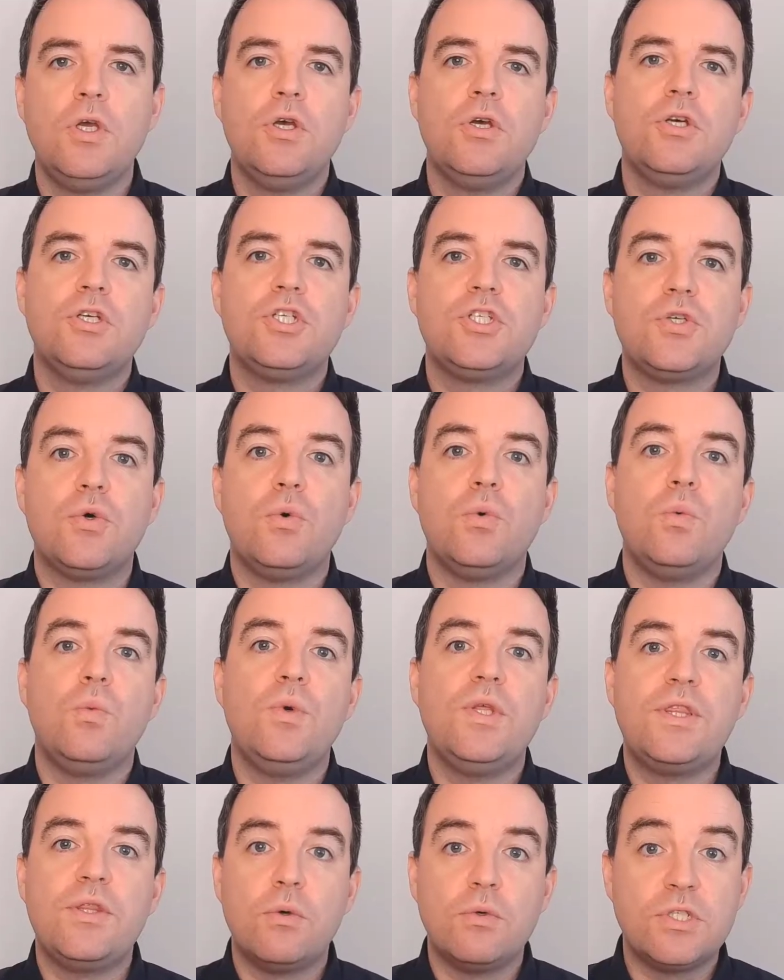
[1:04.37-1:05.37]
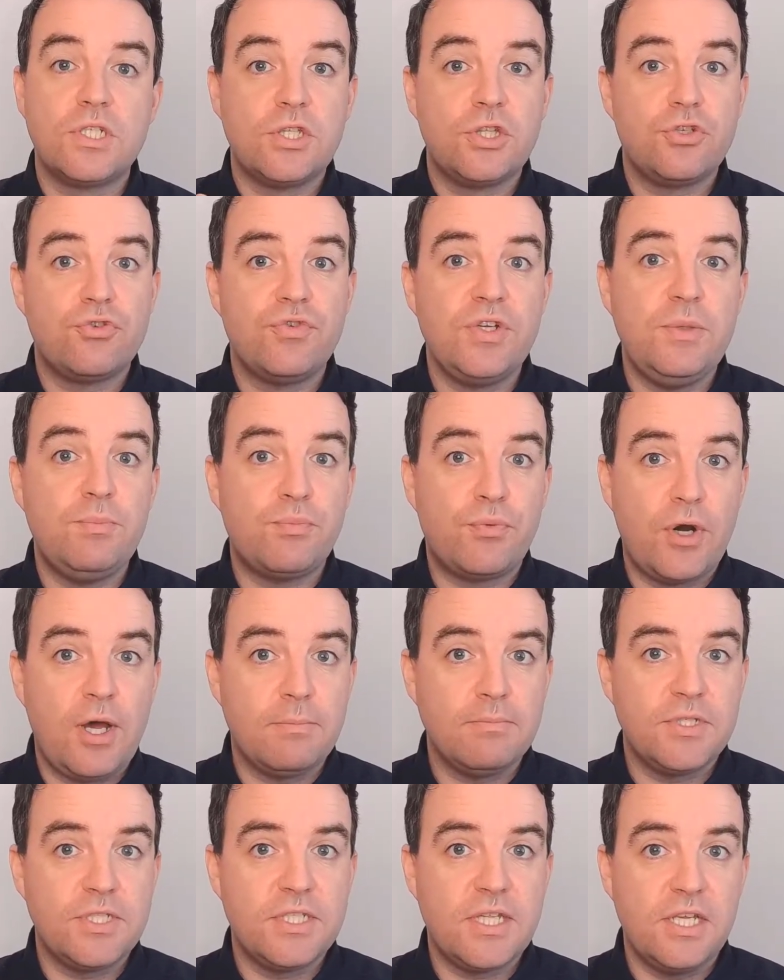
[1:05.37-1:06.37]
So with those 3
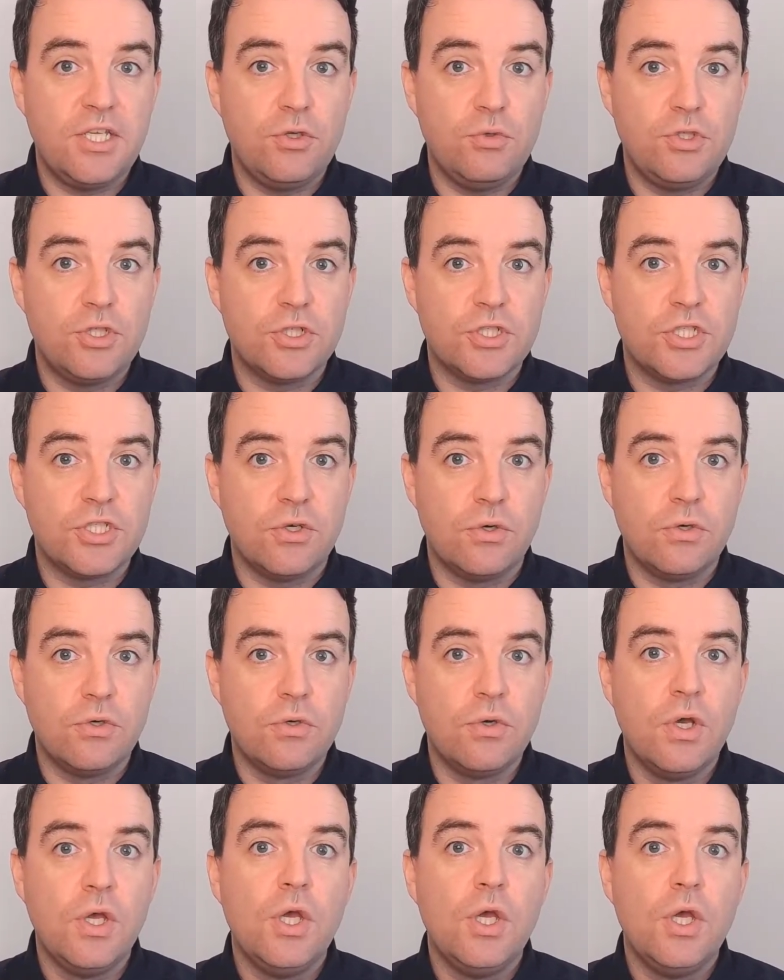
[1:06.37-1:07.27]
prompts that you just saw,